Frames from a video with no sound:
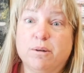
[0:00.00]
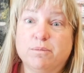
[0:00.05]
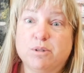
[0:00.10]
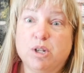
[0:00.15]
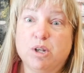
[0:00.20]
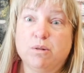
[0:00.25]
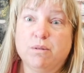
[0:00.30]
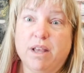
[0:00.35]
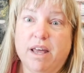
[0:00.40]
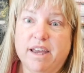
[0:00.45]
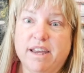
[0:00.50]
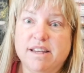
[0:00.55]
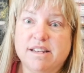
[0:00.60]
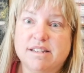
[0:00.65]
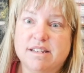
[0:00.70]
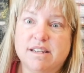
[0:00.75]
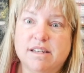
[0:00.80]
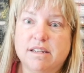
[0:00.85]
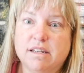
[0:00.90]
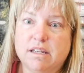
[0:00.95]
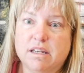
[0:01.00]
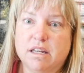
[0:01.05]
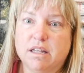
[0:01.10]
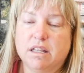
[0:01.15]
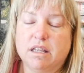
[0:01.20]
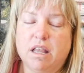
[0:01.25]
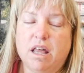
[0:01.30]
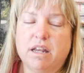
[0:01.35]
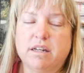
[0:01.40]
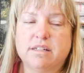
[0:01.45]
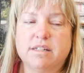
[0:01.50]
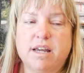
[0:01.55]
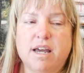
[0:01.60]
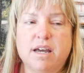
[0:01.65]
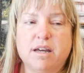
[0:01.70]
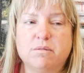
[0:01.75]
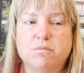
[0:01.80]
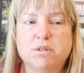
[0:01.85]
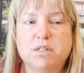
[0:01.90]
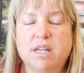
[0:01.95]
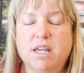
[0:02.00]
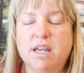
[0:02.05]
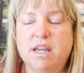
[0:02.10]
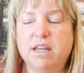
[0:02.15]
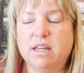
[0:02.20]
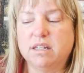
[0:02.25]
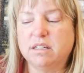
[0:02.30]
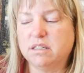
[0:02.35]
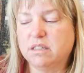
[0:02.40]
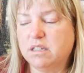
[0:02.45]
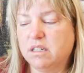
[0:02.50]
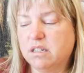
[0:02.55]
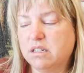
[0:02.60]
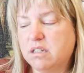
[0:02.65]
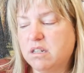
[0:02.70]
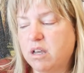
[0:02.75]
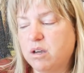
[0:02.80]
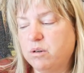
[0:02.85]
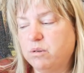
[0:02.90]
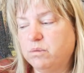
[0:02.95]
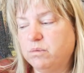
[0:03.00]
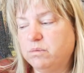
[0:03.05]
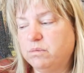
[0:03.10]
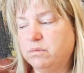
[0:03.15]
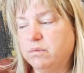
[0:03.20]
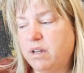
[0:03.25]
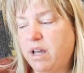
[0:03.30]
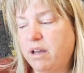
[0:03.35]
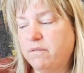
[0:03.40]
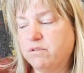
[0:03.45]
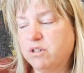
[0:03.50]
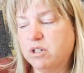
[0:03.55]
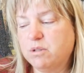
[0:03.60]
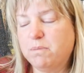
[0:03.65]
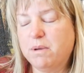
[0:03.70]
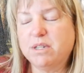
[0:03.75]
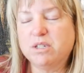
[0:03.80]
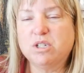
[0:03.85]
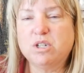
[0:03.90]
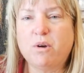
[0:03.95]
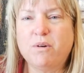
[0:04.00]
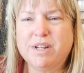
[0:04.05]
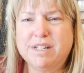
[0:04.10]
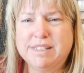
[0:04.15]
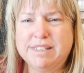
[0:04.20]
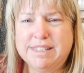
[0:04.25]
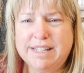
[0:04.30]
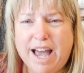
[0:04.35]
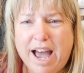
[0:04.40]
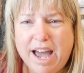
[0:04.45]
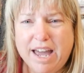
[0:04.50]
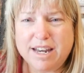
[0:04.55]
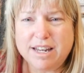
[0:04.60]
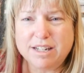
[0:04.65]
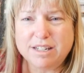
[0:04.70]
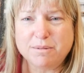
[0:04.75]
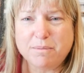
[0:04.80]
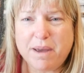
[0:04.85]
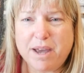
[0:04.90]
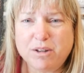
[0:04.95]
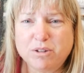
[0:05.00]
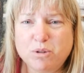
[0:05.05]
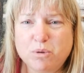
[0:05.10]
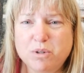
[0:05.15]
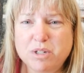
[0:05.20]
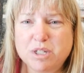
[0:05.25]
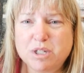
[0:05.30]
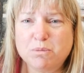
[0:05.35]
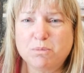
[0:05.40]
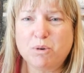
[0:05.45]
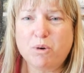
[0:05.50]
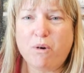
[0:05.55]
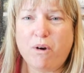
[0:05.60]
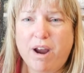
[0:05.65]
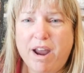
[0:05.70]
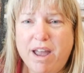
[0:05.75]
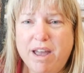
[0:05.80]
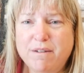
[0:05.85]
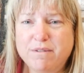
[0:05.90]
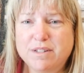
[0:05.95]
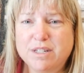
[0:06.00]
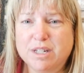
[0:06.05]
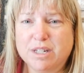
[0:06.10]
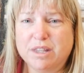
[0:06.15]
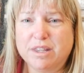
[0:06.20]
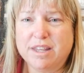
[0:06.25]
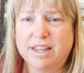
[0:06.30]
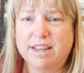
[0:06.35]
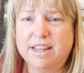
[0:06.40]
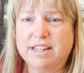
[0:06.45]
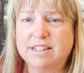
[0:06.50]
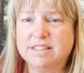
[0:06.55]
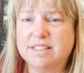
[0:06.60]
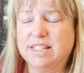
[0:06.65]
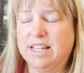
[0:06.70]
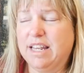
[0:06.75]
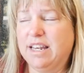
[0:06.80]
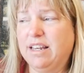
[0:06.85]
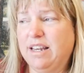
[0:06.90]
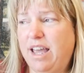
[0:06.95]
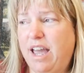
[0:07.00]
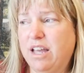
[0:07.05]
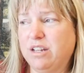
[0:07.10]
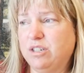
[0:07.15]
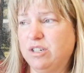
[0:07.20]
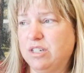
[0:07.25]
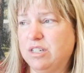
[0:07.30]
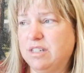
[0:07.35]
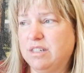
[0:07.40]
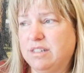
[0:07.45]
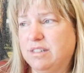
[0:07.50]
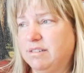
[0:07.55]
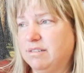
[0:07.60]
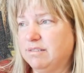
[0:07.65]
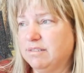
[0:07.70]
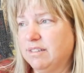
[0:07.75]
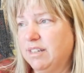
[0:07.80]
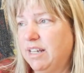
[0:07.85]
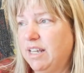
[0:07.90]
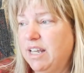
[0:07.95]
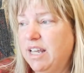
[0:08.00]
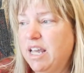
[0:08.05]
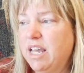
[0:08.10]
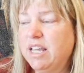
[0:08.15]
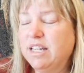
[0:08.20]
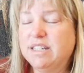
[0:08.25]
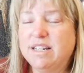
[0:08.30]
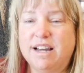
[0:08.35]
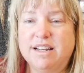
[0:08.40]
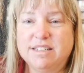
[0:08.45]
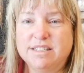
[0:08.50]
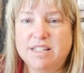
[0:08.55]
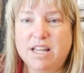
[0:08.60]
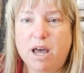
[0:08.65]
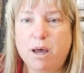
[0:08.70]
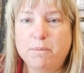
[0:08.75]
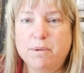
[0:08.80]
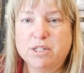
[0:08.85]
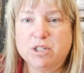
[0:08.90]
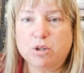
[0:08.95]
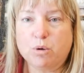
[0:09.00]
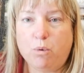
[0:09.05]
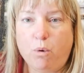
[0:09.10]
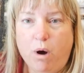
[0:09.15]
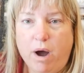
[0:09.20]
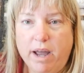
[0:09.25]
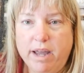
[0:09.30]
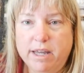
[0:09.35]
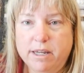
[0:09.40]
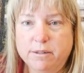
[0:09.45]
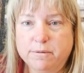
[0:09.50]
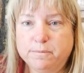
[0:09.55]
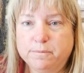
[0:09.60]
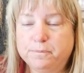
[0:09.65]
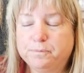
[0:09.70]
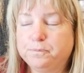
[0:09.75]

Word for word: up too late a lot of times. And so I've just been so excited about doing some crafts and things that I just, night time. it's quiet.